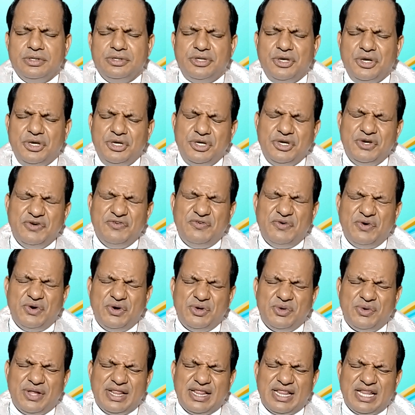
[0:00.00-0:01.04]
Thank you
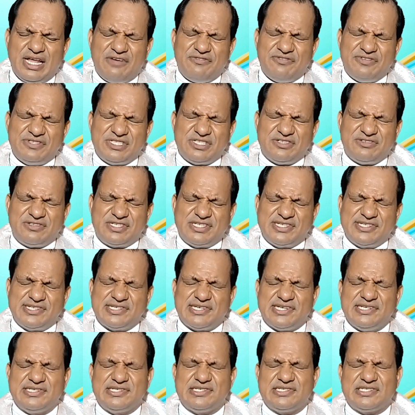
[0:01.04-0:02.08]
for your love
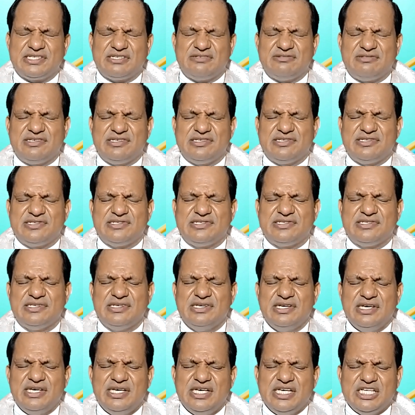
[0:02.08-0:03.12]
towards us, towards
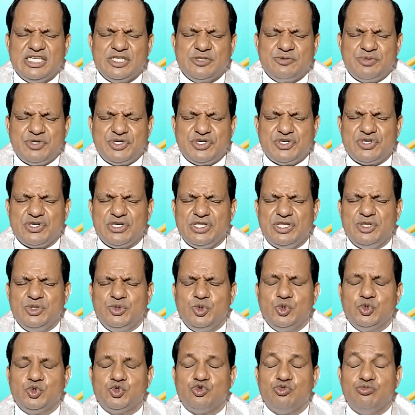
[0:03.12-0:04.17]
especially
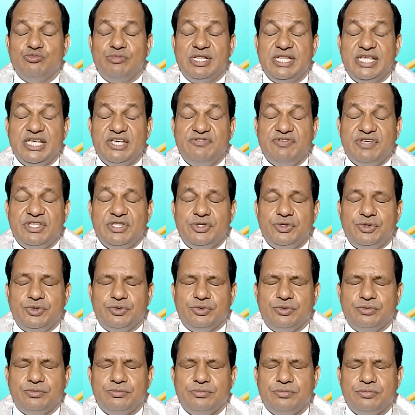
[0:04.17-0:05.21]
those who believe in
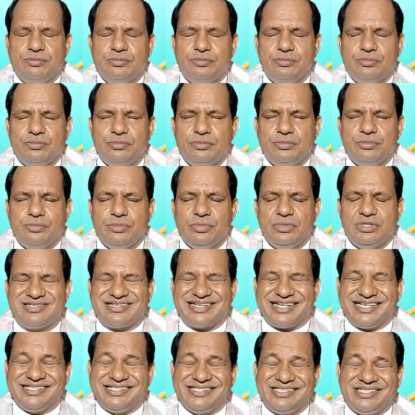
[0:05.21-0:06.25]
you,
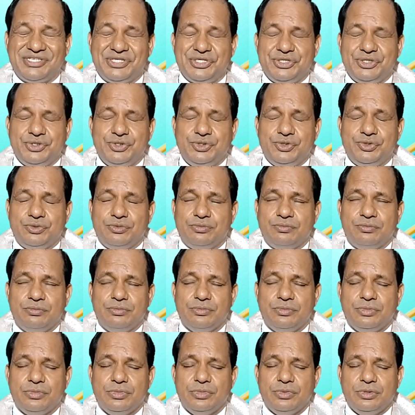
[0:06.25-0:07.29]
trust in you.
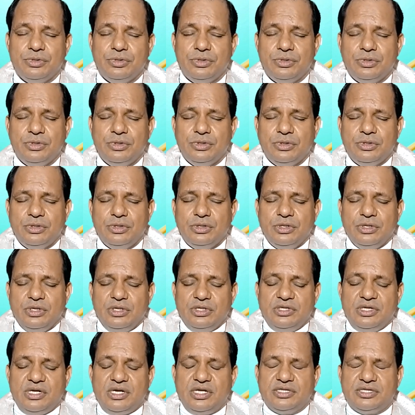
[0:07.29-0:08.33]

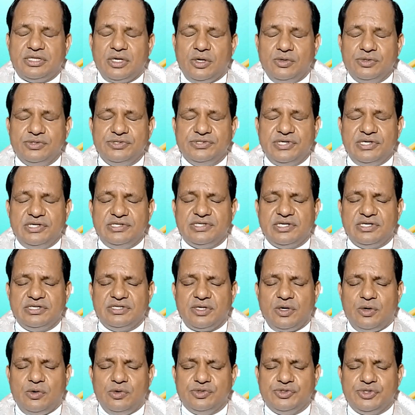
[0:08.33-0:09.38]
There are thousands
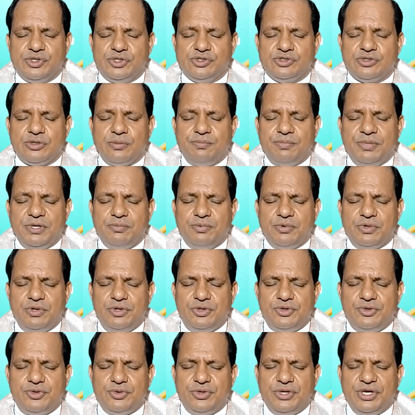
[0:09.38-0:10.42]
and thousands of people
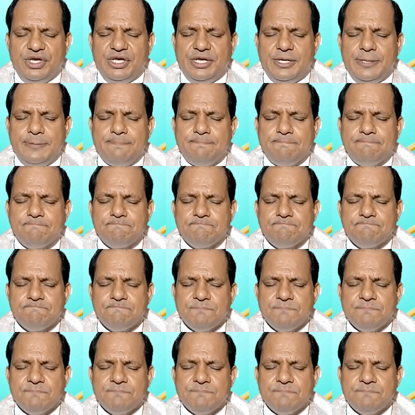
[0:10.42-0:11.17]
today.